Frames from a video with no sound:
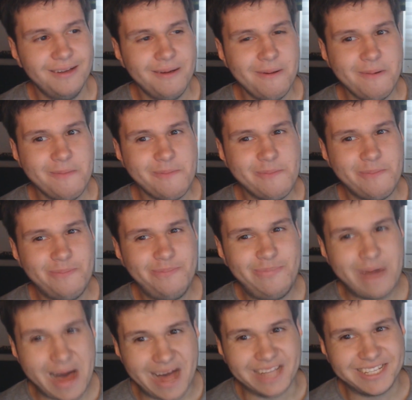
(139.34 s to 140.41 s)

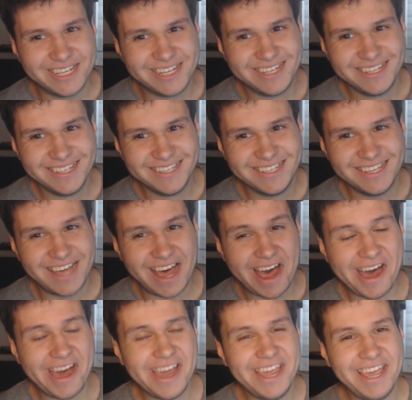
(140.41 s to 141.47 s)
But
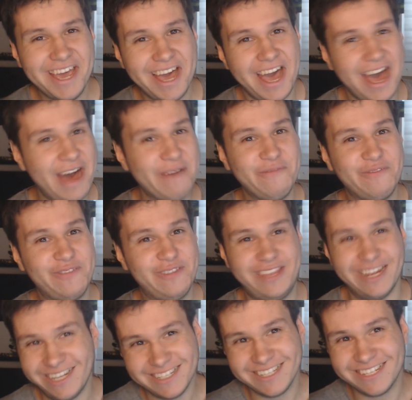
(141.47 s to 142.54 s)
I have
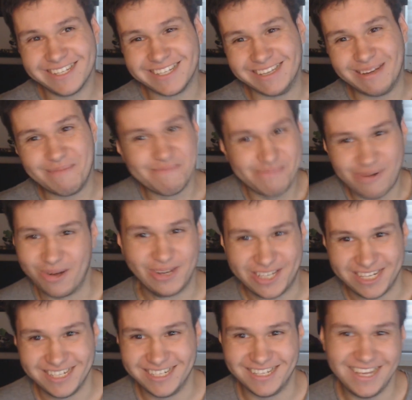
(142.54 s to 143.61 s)
done some
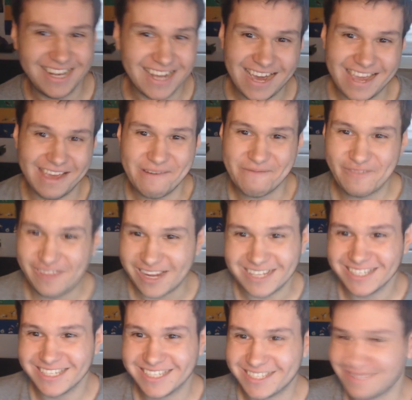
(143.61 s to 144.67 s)
pushing and I have
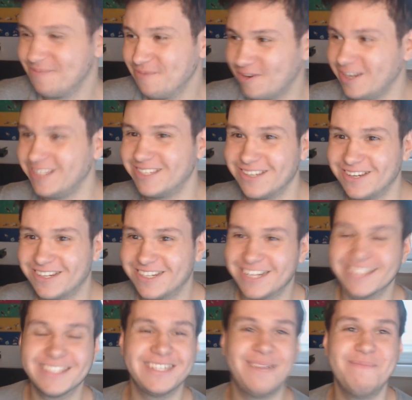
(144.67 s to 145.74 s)
done some research and
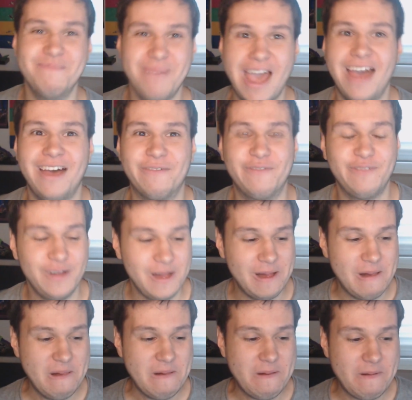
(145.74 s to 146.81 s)
some math.
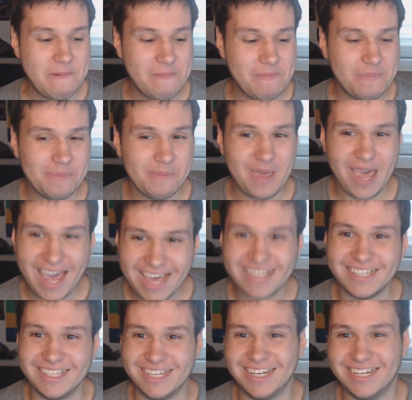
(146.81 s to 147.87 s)

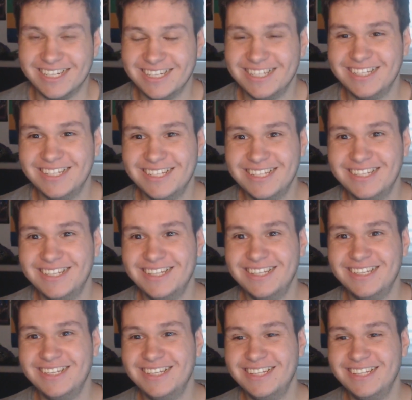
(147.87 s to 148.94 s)
And
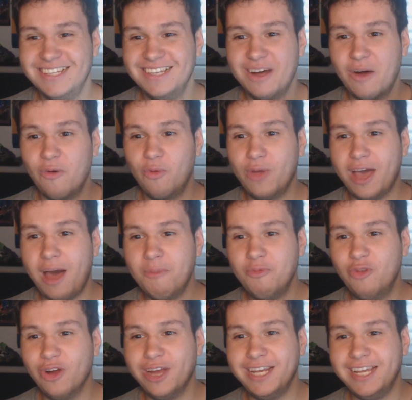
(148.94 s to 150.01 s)
we are
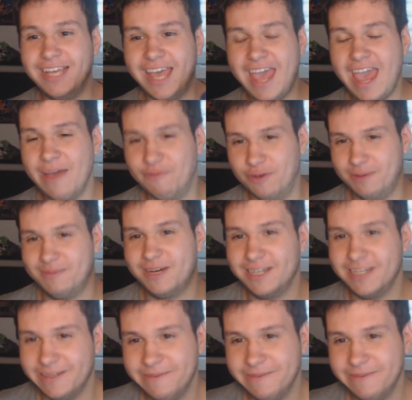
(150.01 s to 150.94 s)
upgrading everybody.